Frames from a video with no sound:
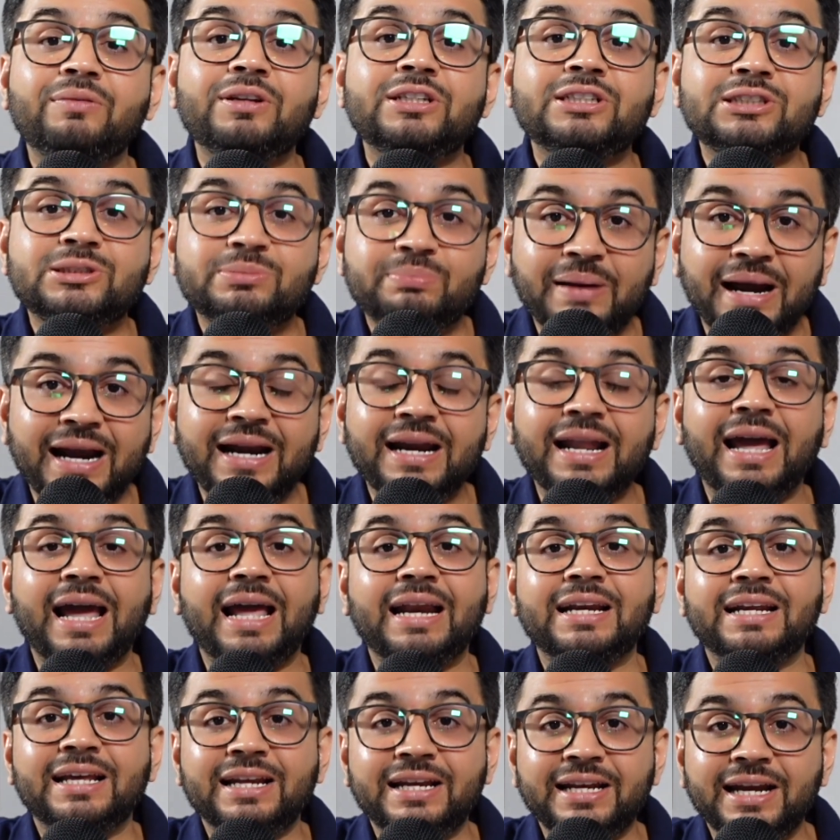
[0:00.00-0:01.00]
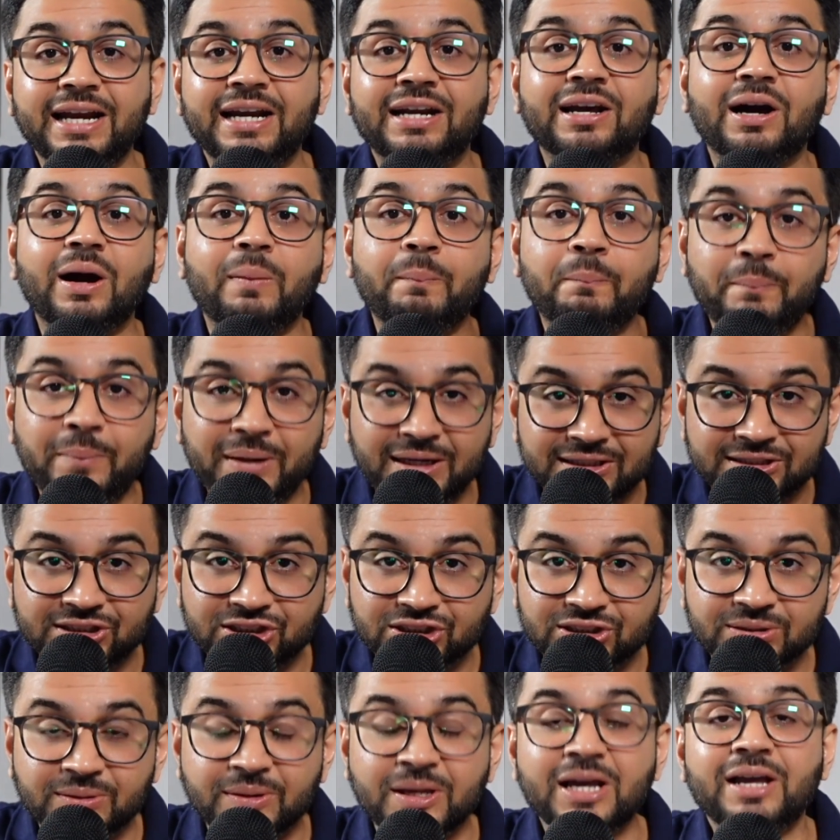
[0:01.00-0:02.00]
will spend and create a
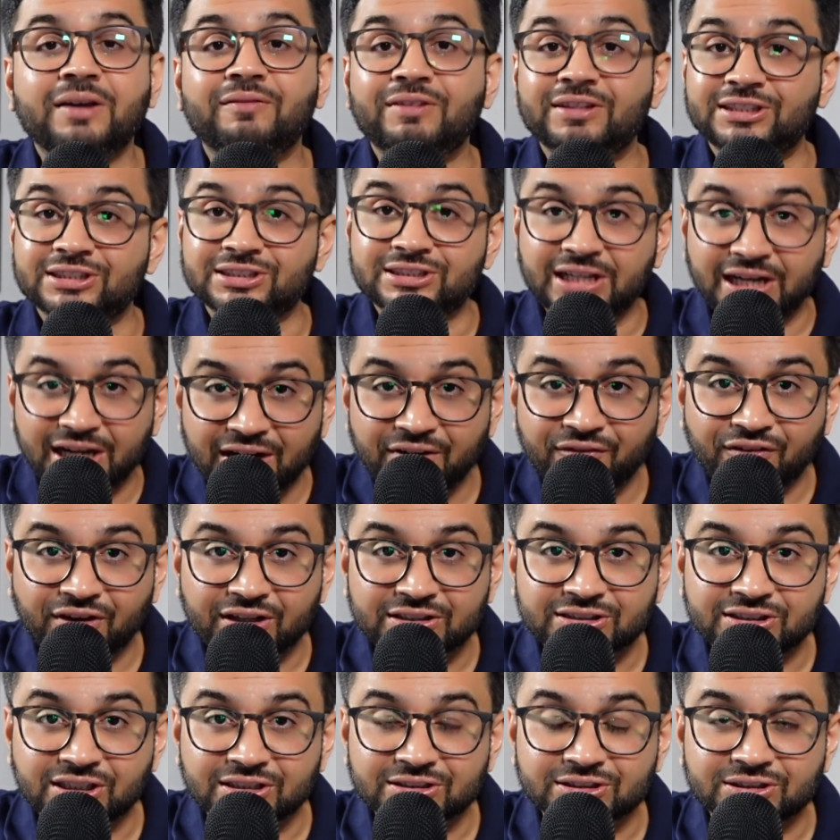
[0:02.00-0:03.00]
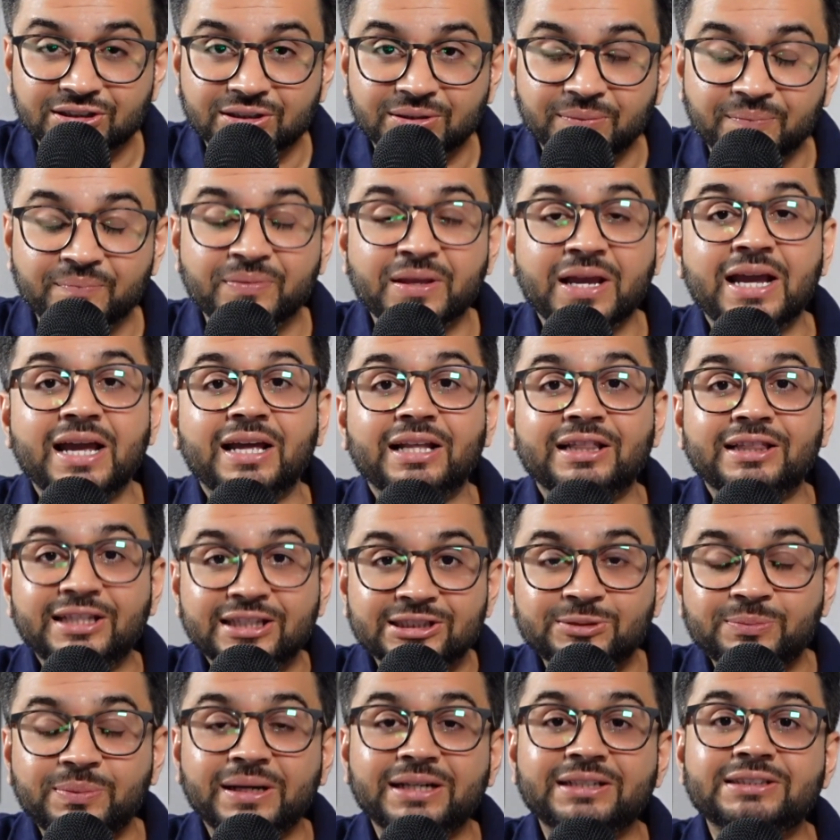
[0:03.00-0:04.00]
bridge, which is an infrastructure.
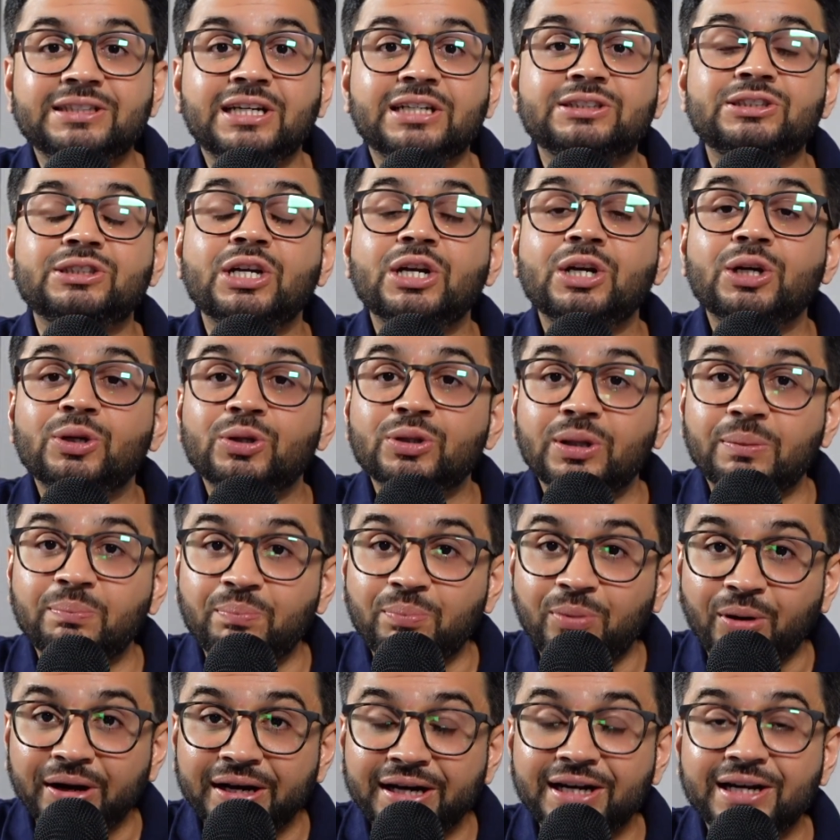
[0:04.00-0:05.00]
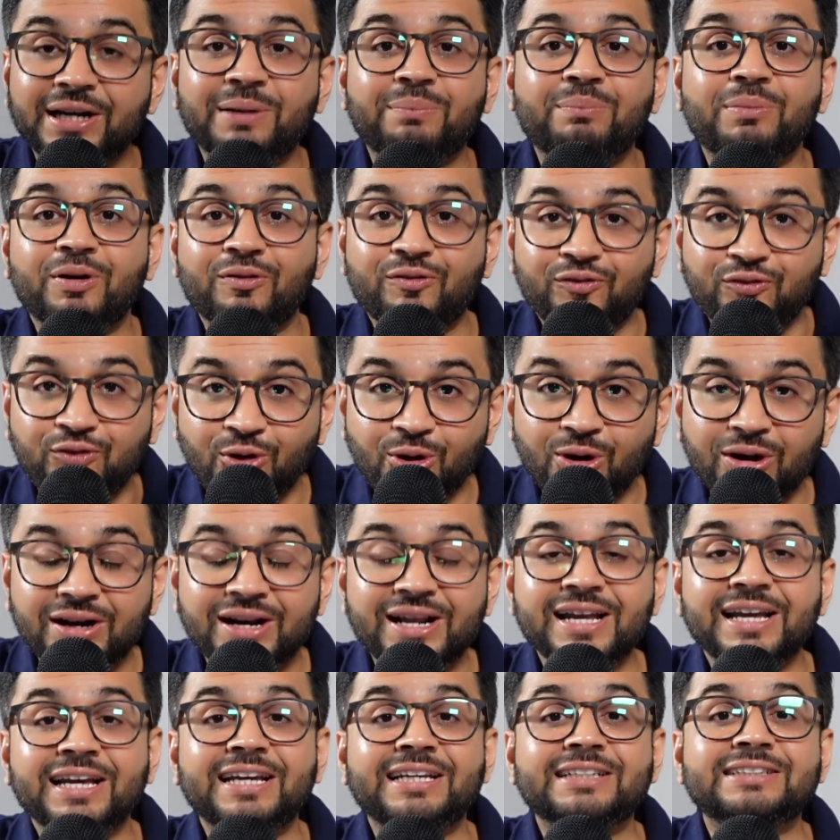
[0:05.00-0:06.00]
This brings us to the point number 4,
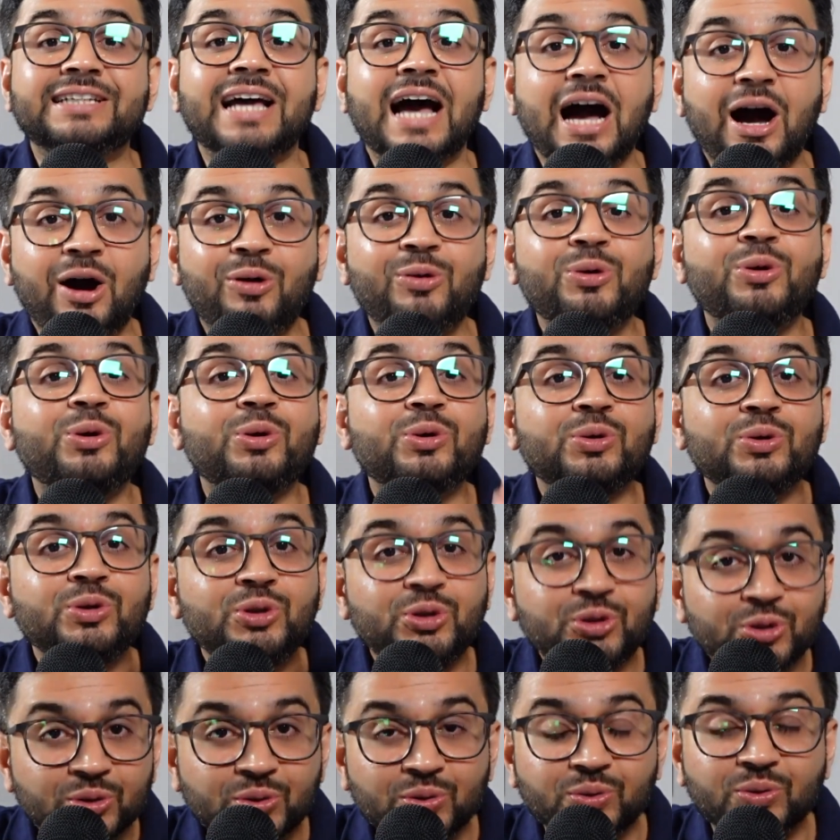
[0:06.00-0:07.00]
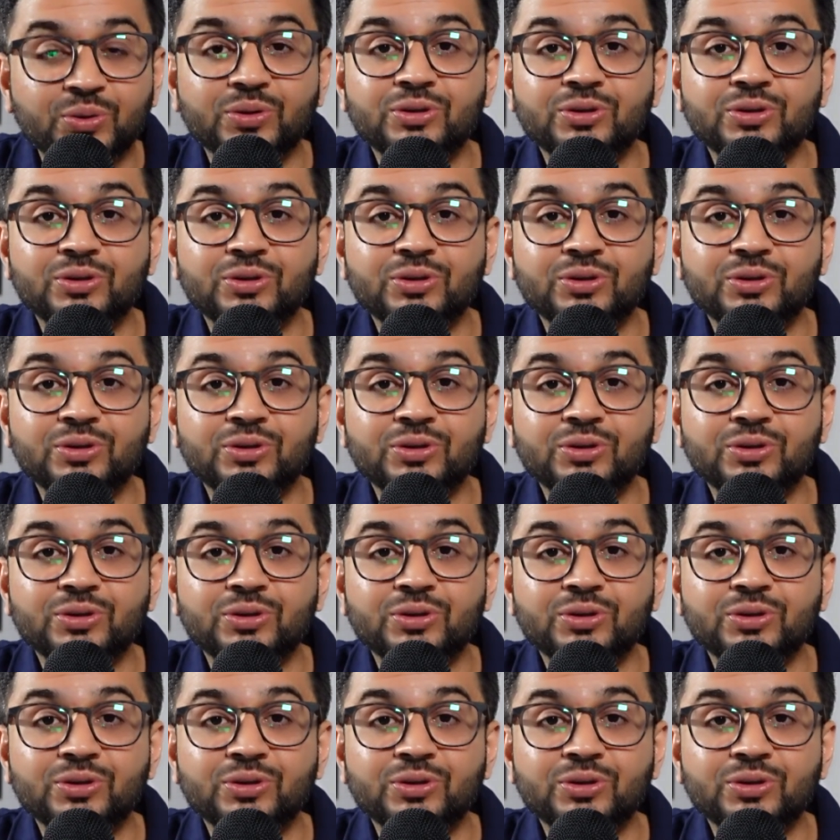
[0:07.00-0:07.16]
is how do you